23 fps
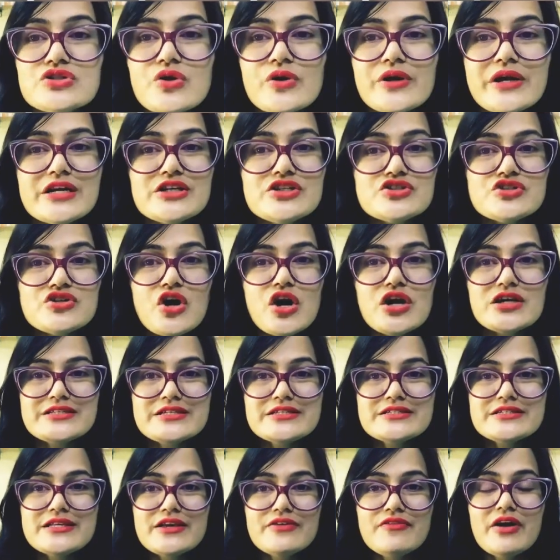Rx-Nux
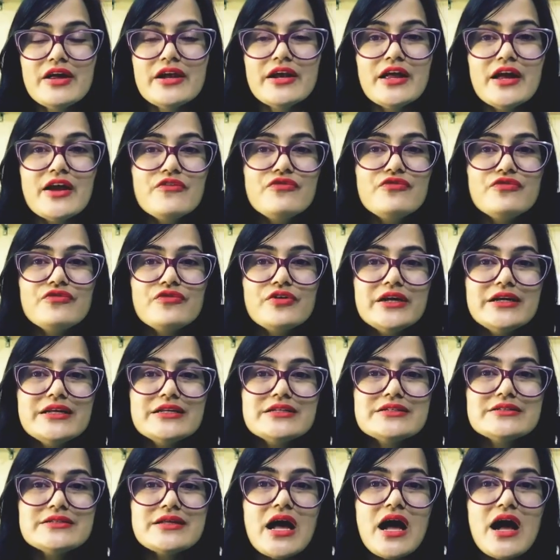is given if it
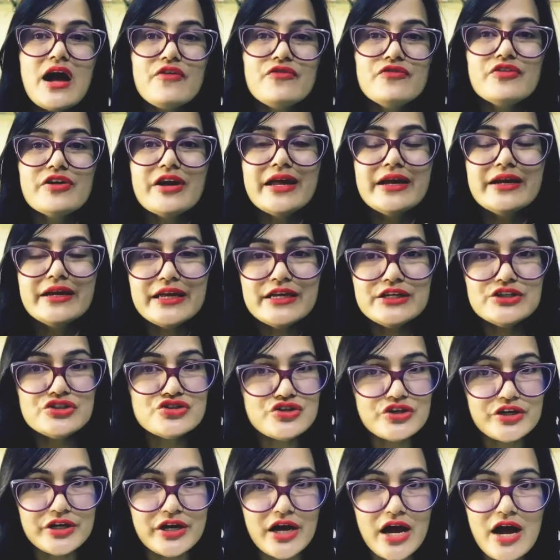is after an
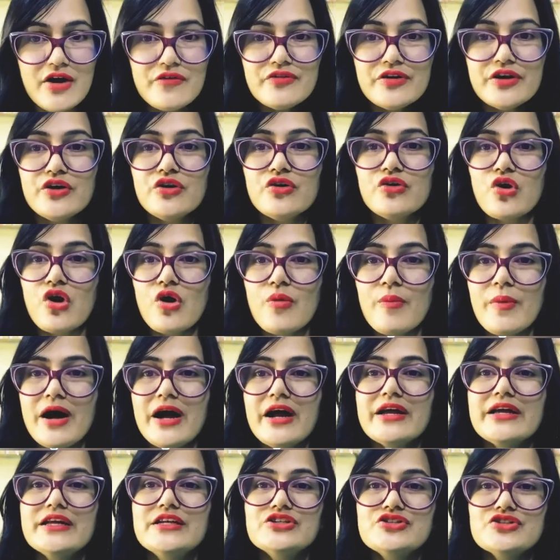injury, after a
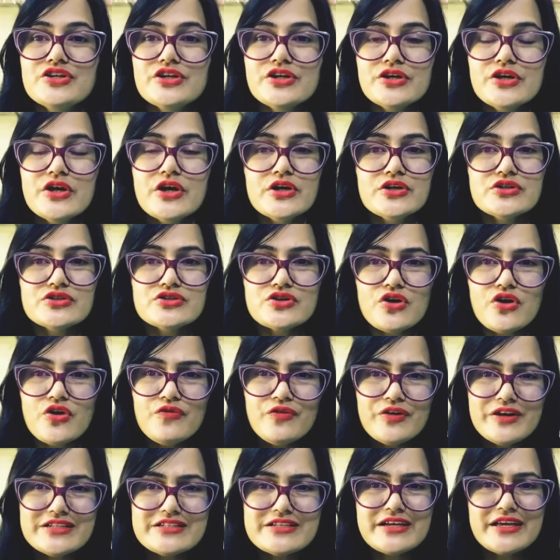trauma, injury. So if
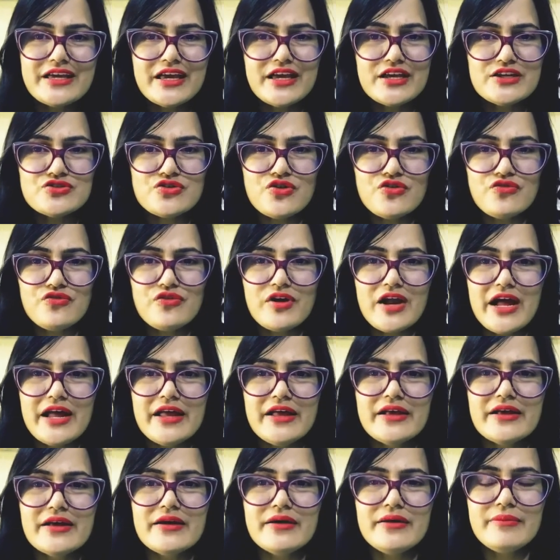it is a case of
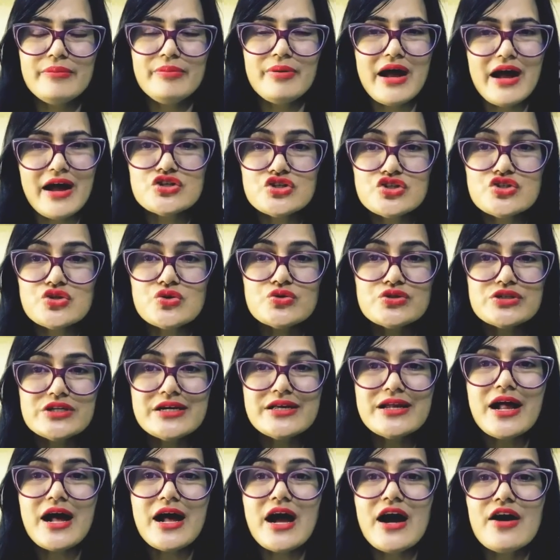like
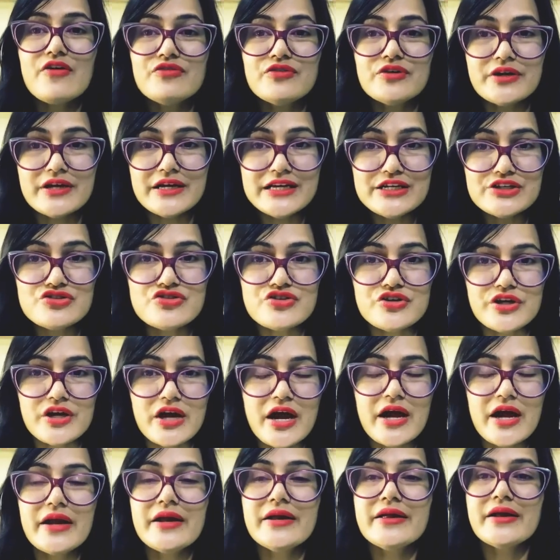cystocele after injury,
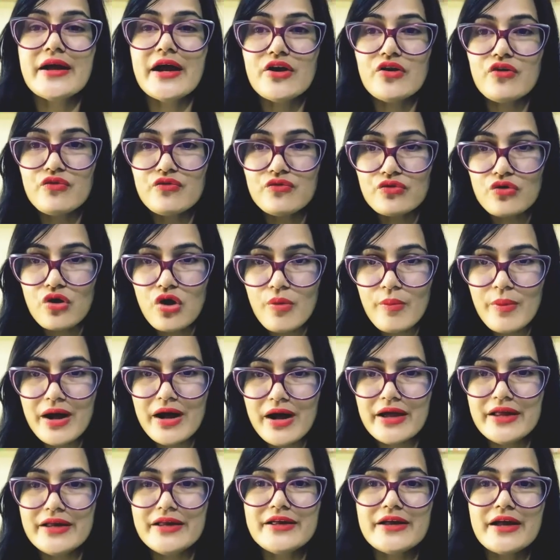any kind of
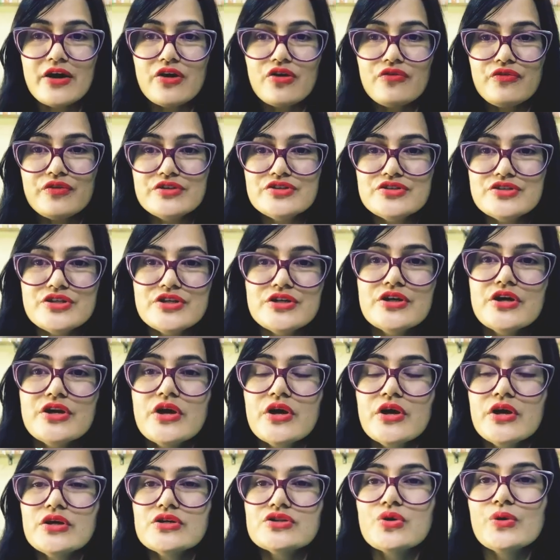trauma, any kind of injury.
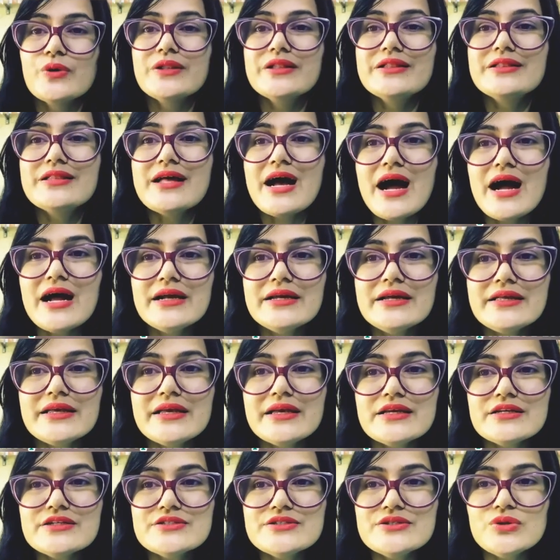So in that
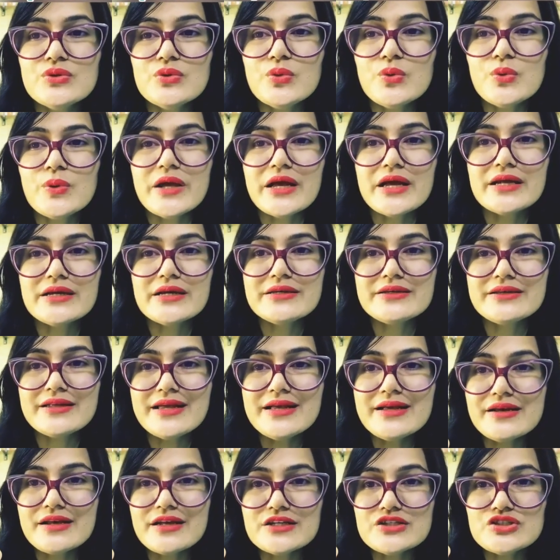case, you can
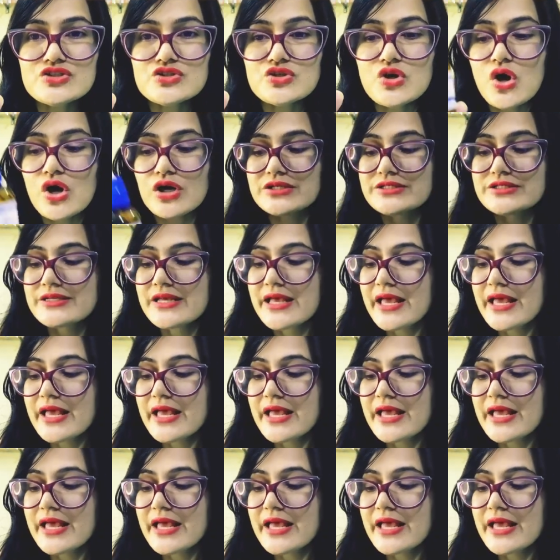take Rx-Nux